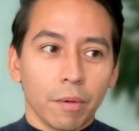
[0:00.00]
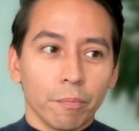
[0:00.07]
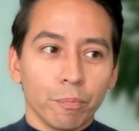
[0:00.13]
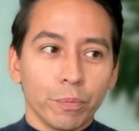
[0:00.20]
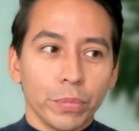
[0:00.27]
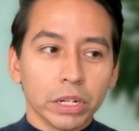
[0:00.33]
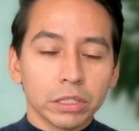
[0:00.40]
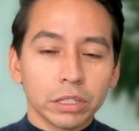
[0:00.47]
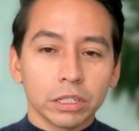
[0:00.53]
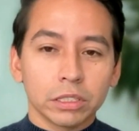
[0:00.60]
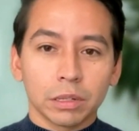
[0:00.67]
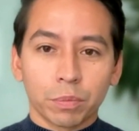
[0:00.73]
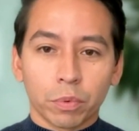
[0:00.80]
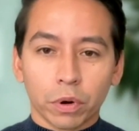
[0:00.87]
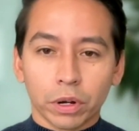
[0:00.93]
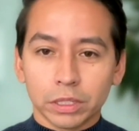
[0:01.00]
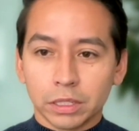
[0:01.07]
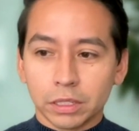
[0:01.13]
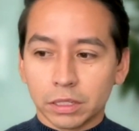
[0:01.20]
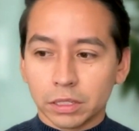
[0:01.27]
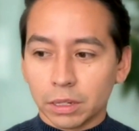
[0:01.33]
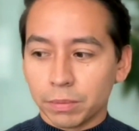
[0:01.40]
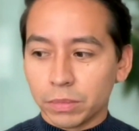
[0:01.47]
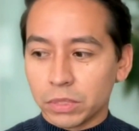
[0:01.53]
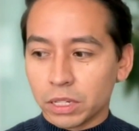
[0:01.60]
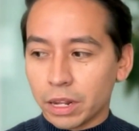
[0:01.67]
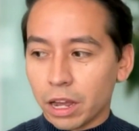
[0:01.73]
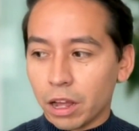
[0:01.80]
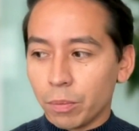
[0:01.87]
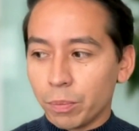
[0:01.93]
building support systems
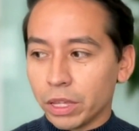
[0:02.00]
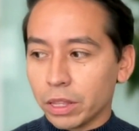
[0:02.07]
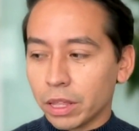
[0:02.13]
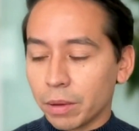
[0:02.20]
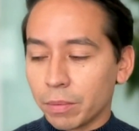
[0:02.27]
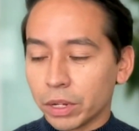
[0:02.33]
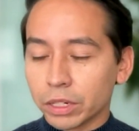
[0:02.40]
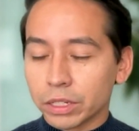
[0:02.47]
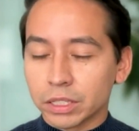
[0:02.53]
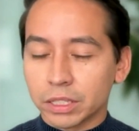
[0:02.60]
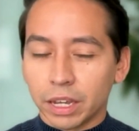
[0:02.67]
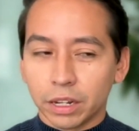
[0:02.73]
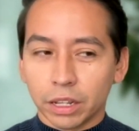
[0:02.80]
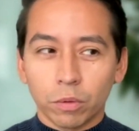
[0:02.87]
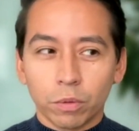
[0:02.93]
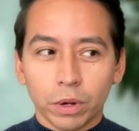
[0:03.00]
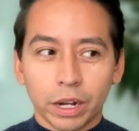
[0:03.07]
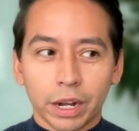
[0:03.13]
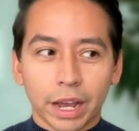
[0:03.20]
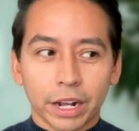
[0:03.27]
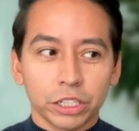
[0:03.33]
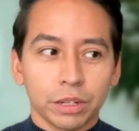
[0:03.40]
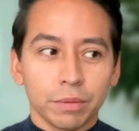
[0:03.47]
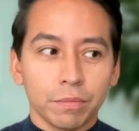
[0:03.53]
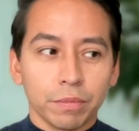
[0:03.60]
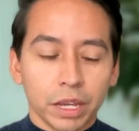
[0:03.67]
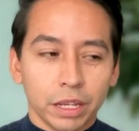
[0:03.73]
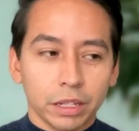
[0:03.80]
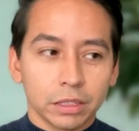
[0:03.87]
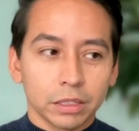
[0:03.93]
and helping them understand like what it actually
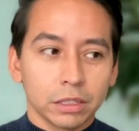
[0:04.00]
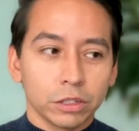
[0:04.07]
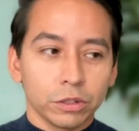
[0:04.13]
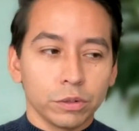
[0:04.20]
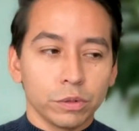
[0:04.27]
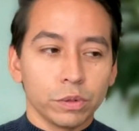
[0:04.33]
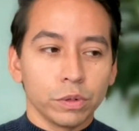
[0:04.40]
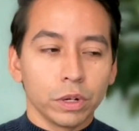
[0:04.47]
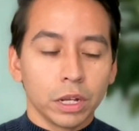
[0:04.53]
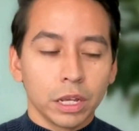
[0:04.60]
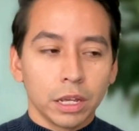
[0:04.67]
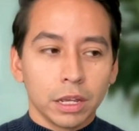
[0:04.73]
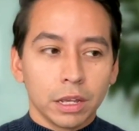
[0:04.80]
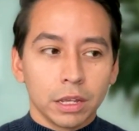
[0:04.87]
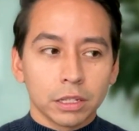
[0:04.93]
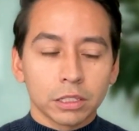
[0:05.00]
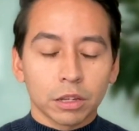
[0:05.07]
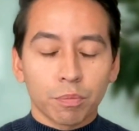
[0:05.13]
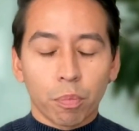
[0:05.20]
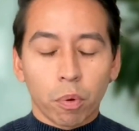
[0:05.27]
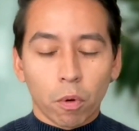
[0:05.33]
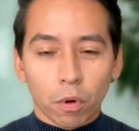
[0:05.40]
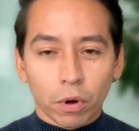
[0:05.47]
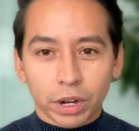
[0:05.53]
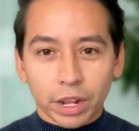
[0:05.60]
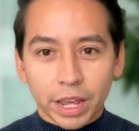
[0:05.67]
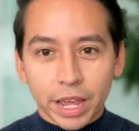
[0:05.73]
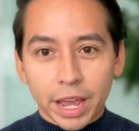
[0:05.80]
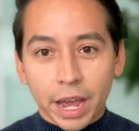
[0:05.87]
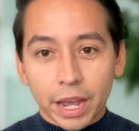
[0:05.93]
means to
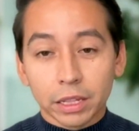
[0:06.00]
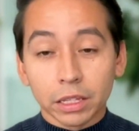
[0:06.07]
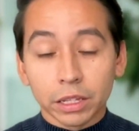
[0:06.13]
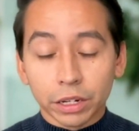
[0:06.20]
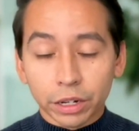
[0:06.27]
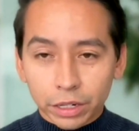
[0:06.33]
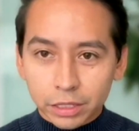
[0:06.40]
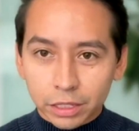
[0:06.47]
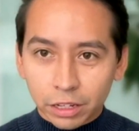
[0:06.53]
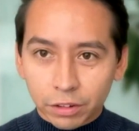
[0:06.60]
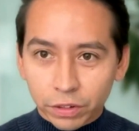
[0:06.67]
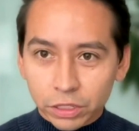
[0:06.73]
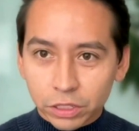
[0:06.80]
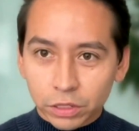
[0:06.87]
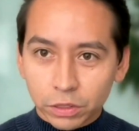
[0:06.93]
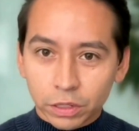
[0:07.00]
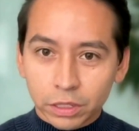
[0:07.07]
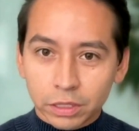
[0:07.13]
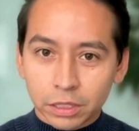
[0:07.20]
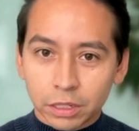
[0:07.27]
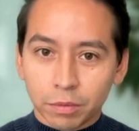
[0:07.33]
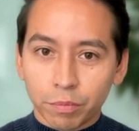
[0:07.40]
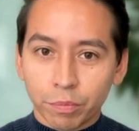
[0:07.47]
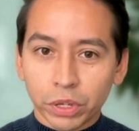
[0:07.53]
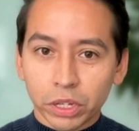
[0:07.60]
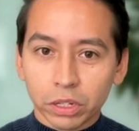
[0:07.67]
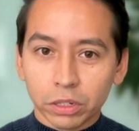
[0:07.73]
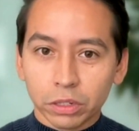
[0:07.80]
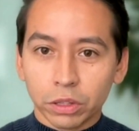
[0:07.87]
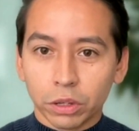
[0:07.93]
support AI literacy for students and
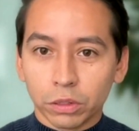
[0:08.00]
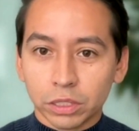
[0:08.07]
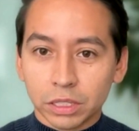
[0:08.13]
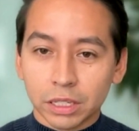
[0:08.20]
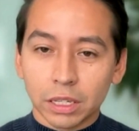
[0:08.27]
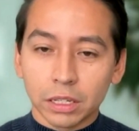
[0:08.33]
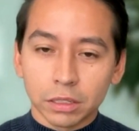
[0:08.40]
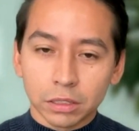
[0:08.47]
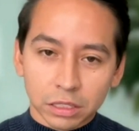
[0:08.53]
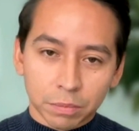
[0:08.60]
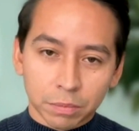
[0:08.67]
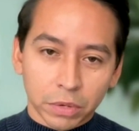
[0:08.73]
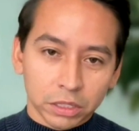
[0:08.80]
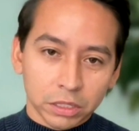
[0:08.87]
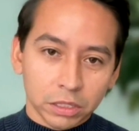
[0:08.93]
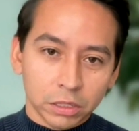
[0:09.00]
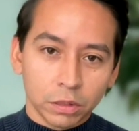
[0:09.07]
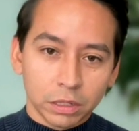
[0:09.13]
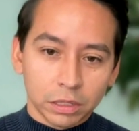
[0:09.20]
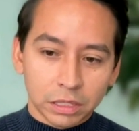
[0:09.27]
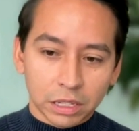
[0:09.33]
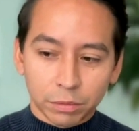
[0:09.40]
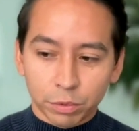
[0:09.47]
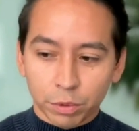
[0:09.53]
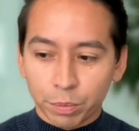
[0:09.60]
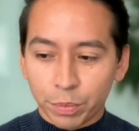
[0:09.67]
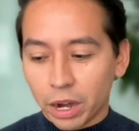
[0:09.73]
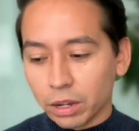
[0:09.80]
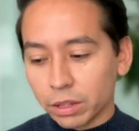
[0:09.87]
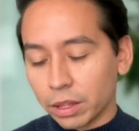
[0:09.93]
build those skills among students that'll
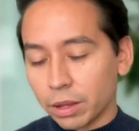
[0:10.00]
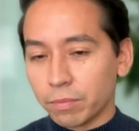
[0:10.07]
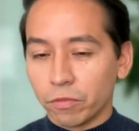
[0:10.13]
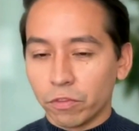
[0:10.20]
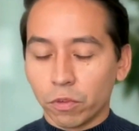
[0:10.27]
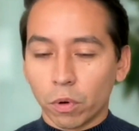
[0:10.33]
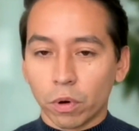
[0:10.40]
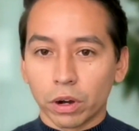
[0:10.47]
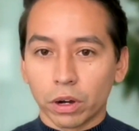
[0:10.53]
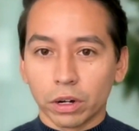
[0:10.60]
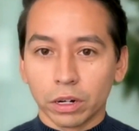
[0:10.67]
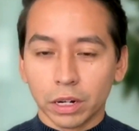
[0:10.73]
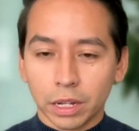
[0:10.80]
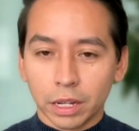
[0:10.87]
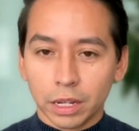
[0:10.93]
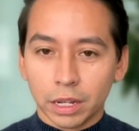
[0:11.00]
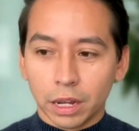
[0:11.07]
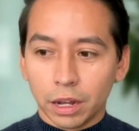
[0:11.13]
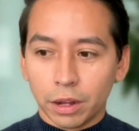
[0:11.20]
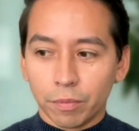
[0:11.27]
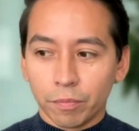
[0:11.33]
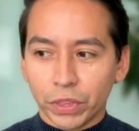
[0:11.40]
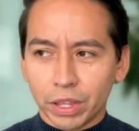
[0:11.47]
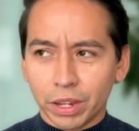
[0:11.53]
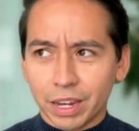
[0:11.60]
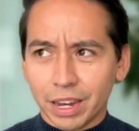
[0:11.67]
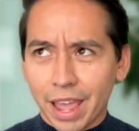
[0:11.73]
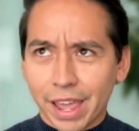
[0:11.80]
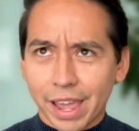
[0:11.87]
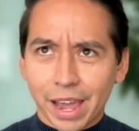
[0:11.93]
prepare them for
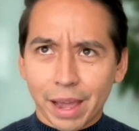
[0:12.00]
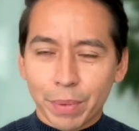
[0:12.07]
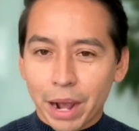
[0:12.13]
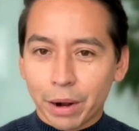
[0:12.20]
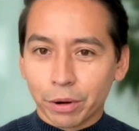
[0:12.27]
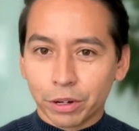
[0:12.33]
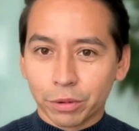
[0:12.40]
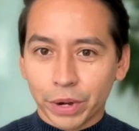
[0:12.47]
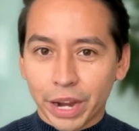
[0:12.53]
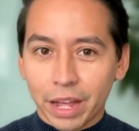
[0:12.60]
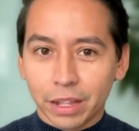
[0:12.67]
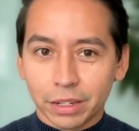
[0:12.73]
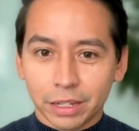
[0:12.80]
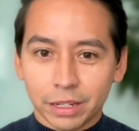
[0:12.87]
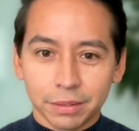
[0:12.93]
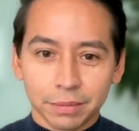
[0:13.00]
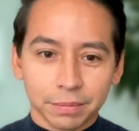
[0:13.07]
an AI-powered reality.